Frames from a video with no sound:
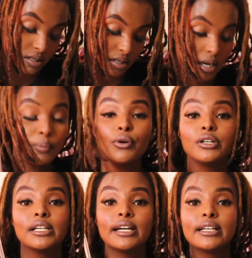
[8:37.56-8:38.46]

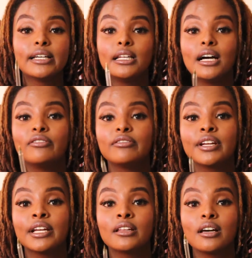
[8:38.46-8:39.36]
Napoleon Hill. I've
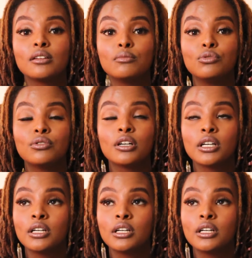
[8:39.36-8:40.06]
read that book